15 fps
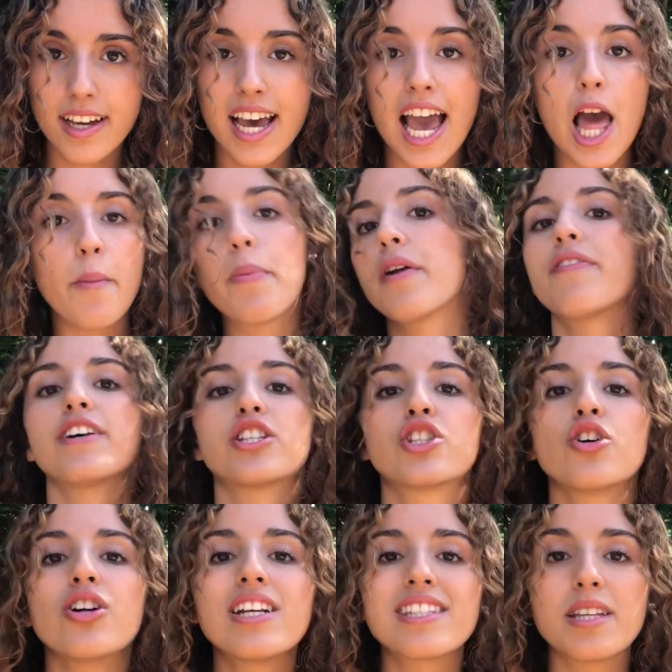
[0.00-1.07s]
El
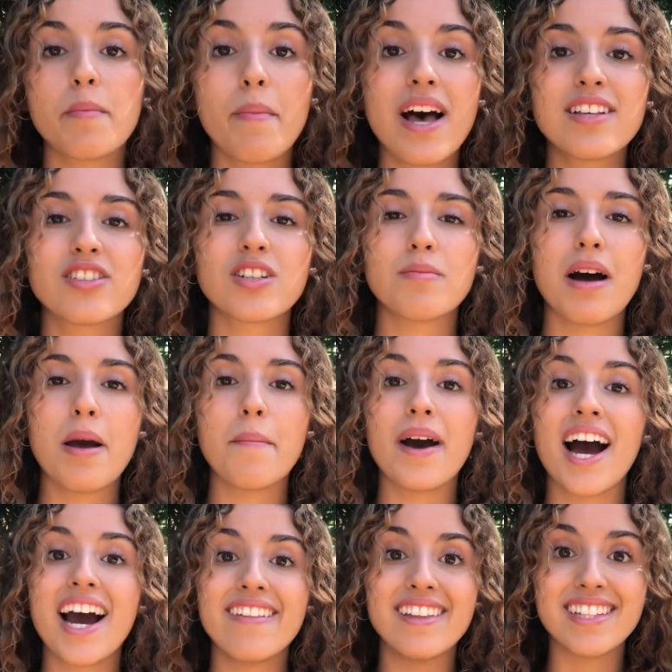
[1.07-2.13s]
Profesor is the mastermind
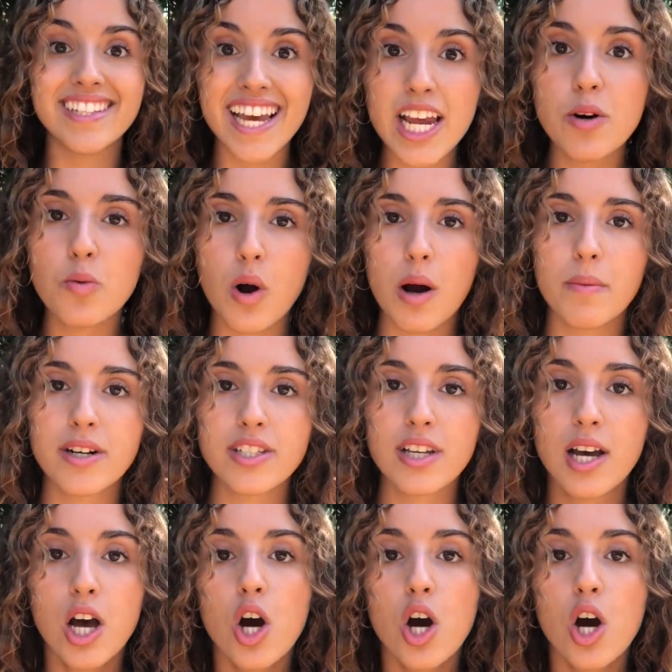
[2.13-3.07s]
behind these eight robbers,